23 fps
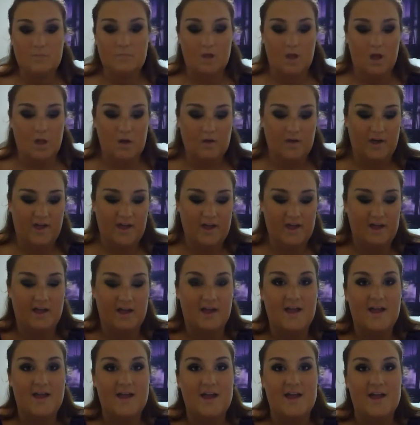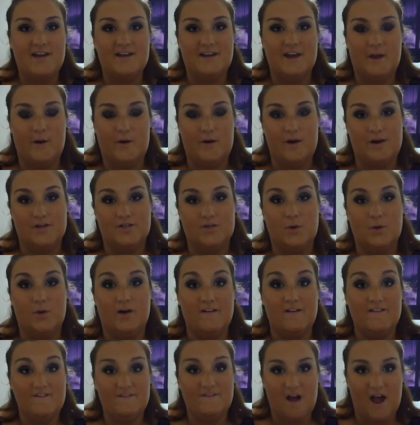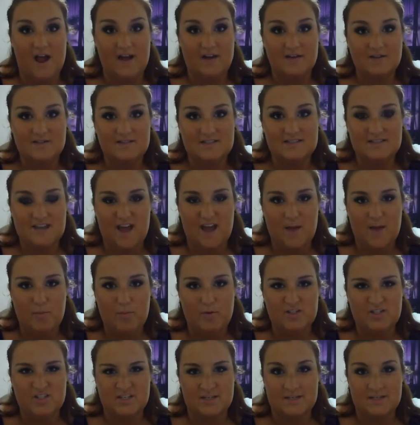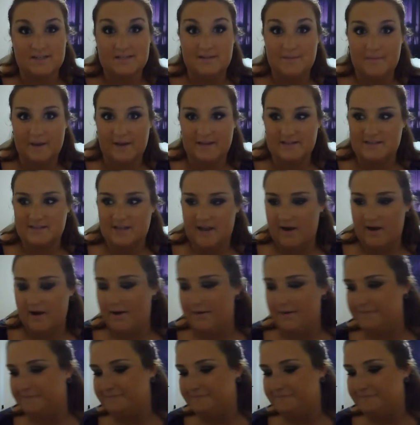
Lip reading: Okay, now we're on to our final step, which is mascara.